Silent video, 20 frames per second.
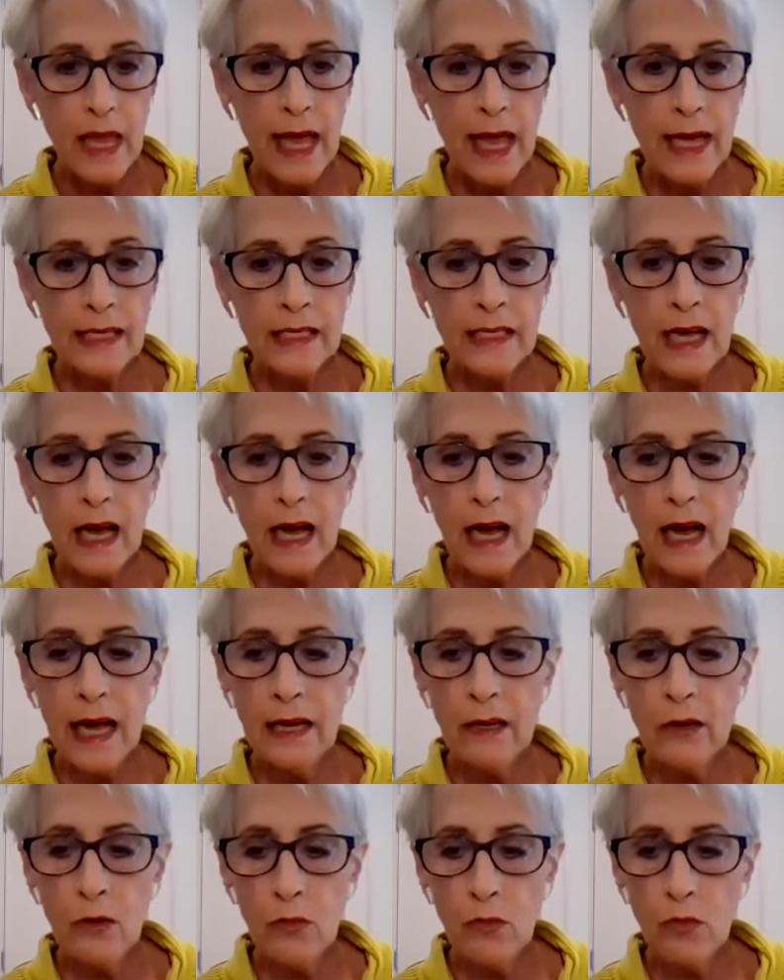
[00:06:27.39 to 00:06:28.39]
And
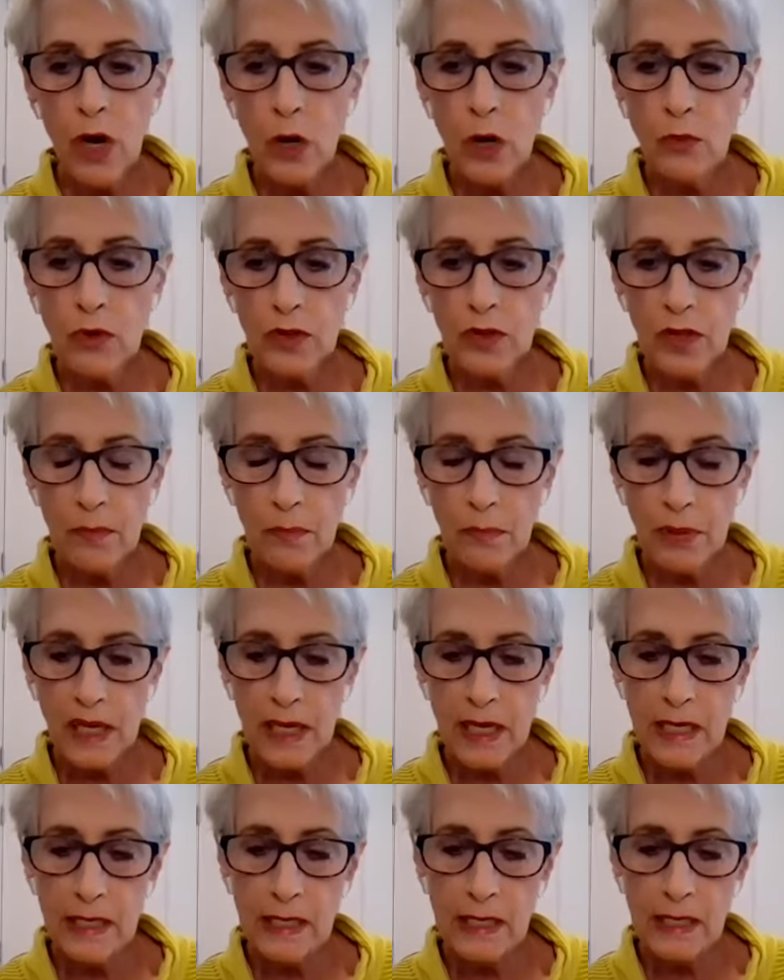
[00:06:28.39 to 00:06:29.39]
I wrote the
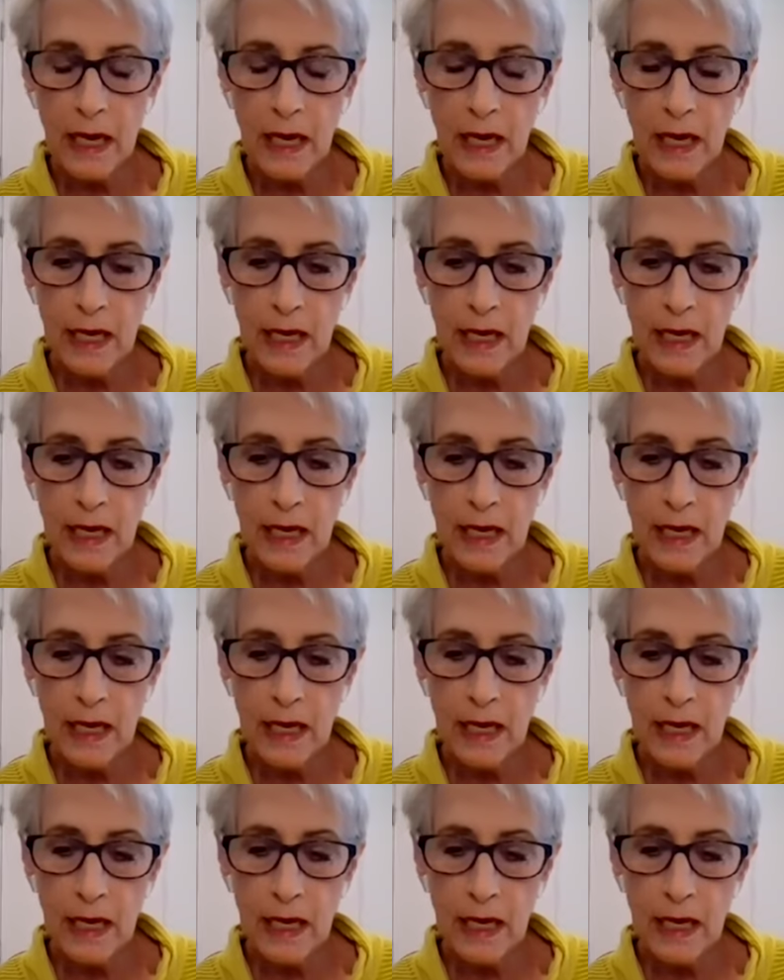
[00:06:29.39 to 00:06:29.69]
piece